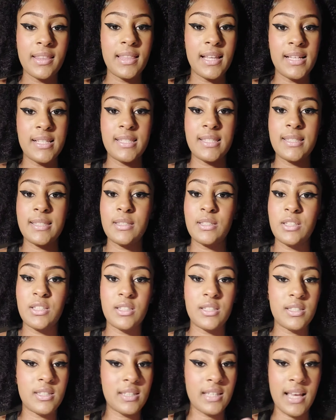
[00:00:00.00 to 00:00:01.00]
that's
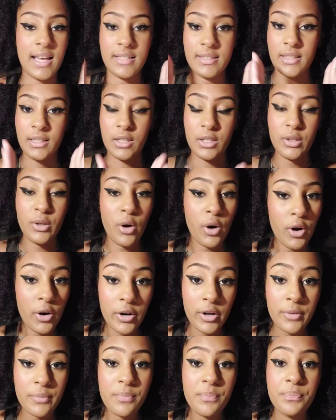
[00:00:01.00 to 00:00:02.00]
just has a good
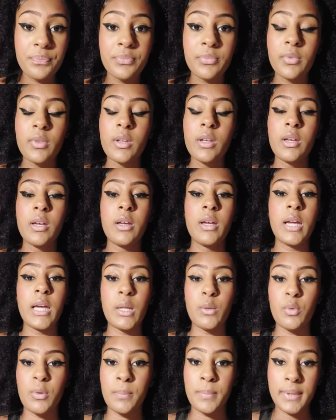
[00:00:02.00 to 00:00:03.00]
heart
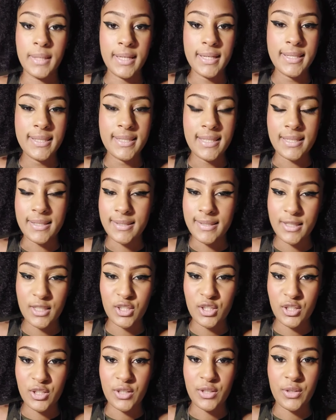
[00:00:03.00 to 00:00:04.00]
and will bless a
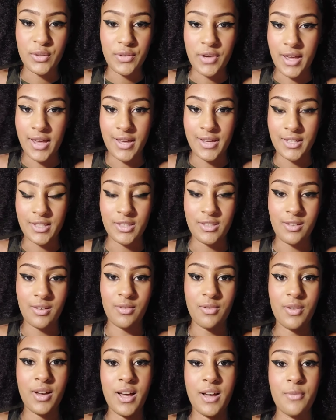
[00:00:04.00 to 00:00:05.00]
sister, okay?
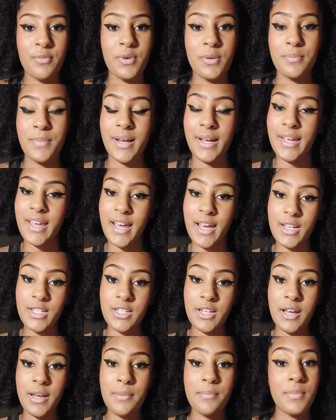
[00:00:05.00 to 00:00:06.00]
So I'll put my
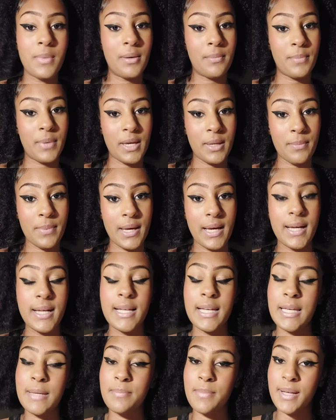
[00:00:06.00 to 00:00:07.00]
Cash App, my PayPal,
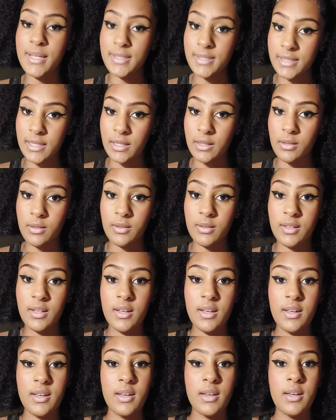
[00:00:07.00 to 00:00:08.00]
and my Zelle
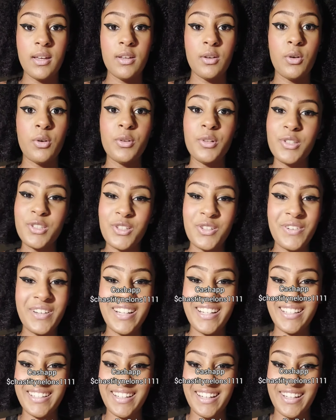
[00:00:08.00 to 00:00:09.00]
on the
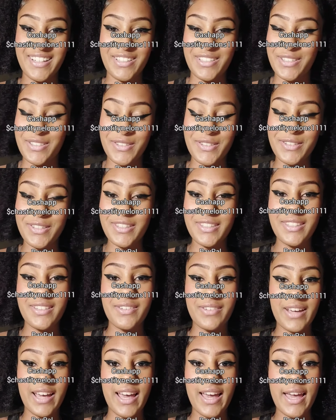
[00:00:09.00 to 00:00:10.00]
screen, angels,
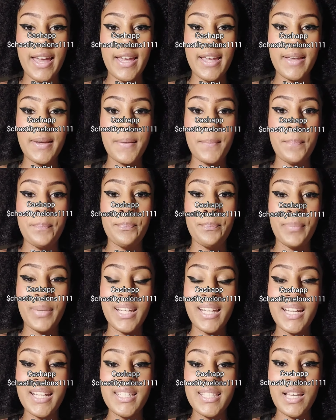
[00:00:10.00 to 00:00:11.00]
okay?
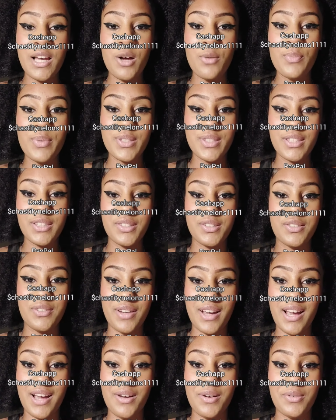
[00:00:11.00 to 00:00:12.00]
Please help a
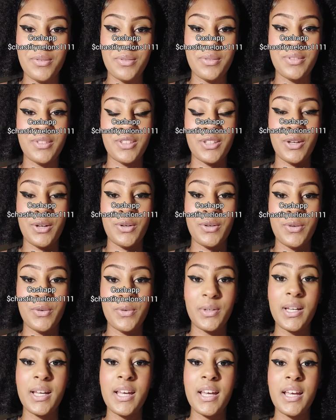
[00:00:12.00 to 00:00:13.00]
sister out
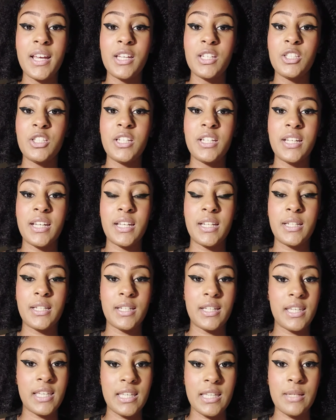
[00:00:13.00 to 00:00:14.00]
so she
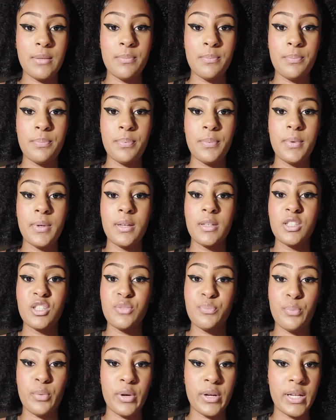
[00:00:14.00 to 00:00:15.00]
can keep
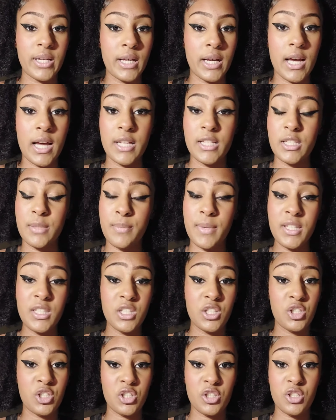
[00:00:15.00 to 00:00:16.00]
spreading God's
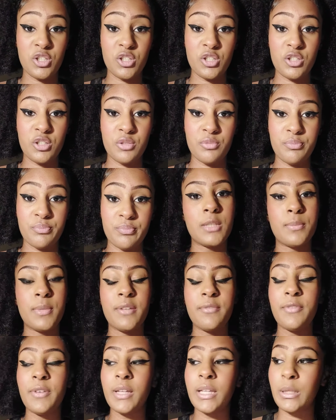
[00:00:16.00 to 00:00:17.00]
messages. It's
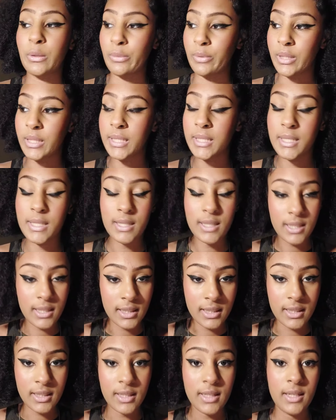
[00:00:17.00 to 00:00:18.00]
been feeling really
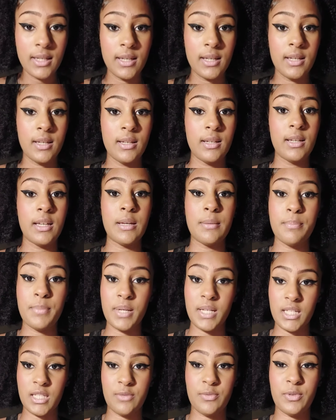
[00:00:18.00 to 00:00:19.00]
good and
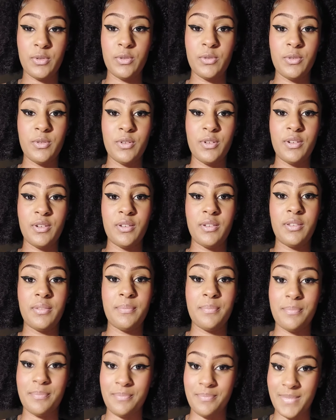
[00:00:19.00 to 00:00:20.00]
peaceful,
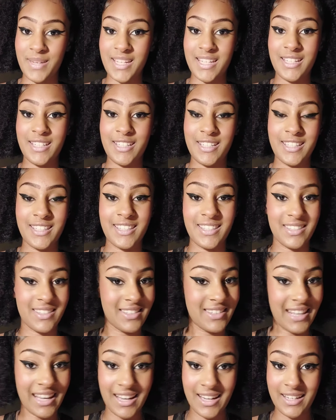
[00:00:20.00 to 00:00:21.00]
me just
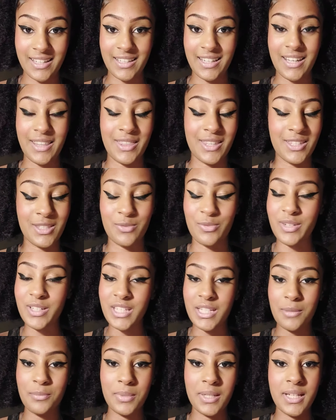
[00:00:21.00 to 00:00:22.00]
staying in this
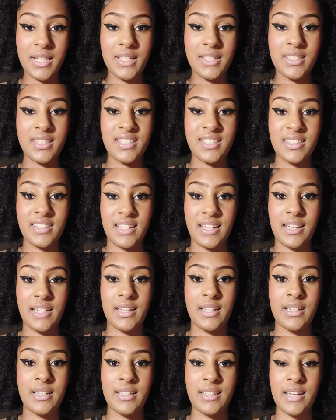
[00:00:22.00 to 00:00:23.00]
renting place,
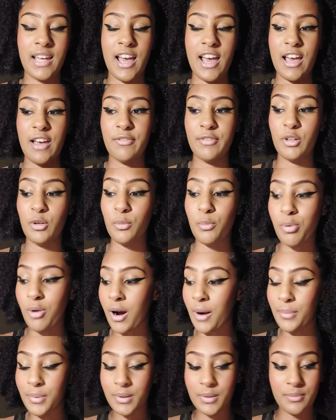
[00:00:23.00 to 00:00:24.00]
and I have no
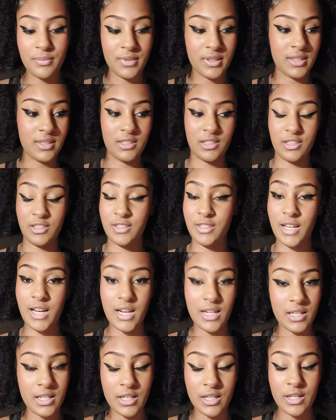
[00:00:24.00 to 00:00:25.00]
problems just
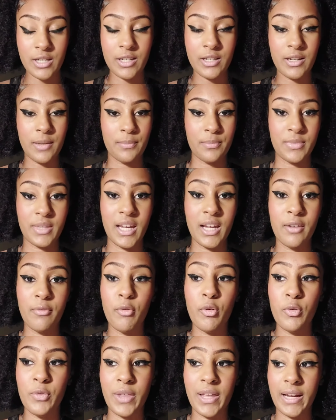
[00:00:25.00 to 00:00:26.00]
staying here. I'm
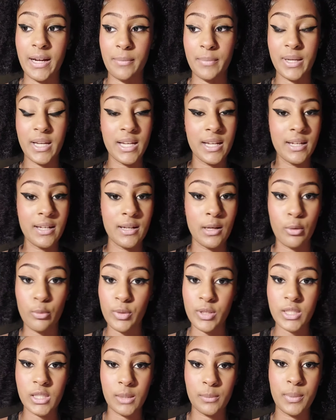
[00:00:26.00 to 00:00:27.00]
thankful that I'm in a
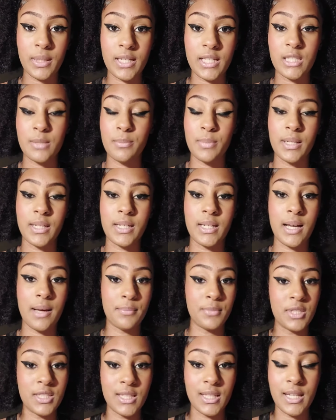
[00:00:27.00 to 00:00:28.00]
renting place, but
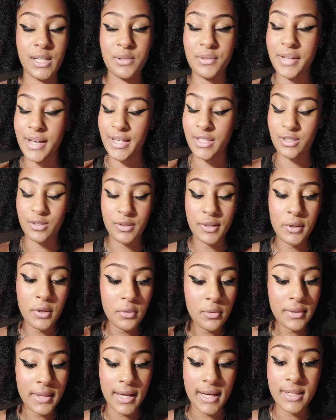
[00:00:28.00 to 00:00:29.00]
I'm just letting you guys
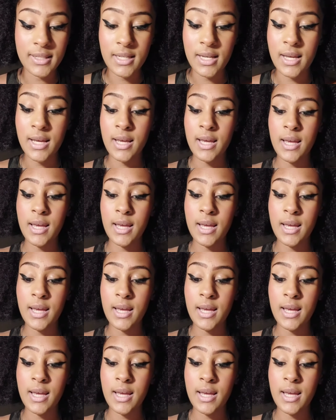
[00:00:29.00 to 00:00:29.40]
know that